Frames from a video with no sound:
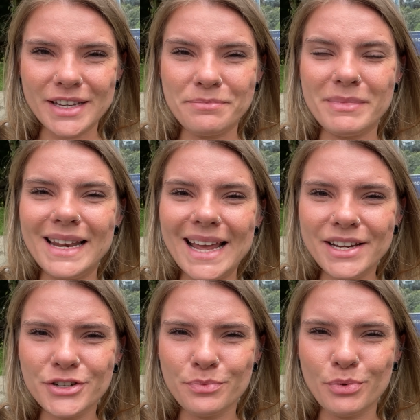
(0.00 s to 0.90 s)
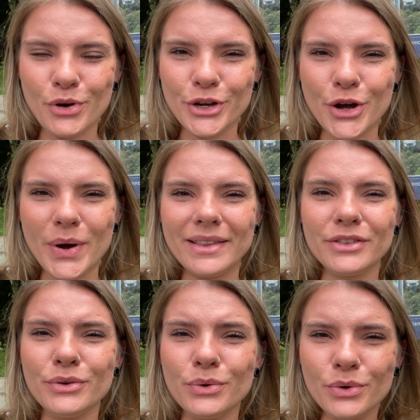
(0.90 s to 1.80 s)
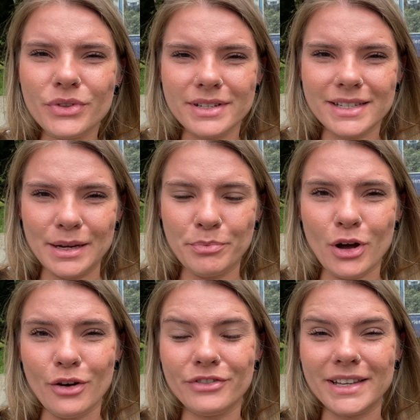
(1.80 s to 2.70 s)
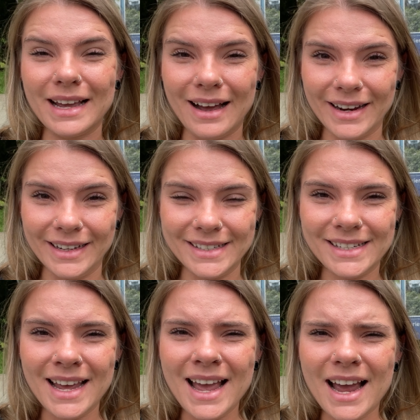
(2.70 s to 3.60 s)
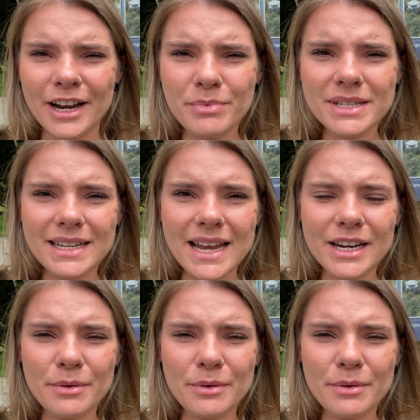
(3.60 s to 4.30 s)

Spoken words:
in Malaysian Borneo at the northern tip of the island, and I've been staying in a